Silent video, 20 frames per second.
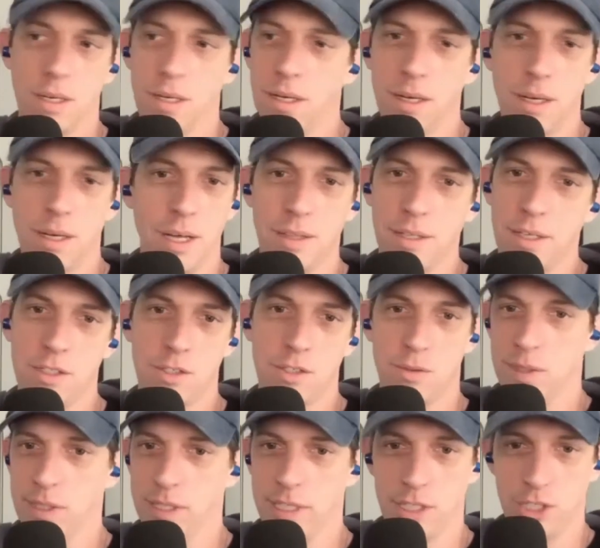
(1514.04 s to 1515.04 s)
nothing's
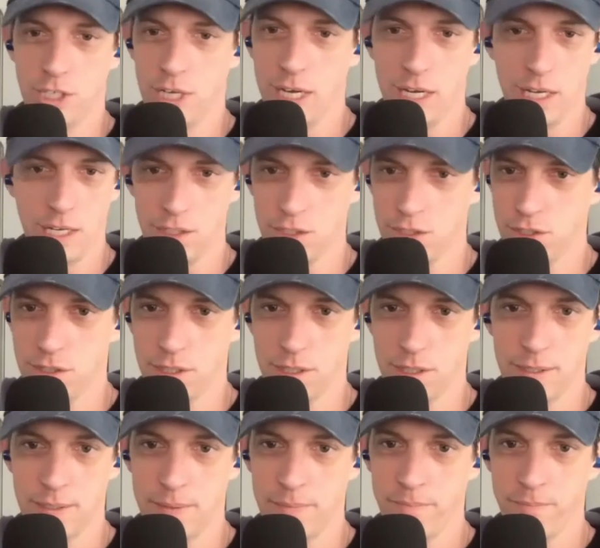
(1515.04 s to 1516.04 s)
really changed.
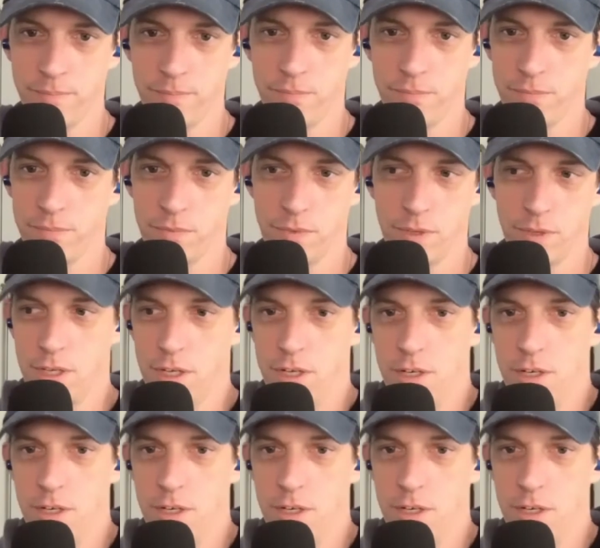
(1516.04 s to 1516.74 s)
Right.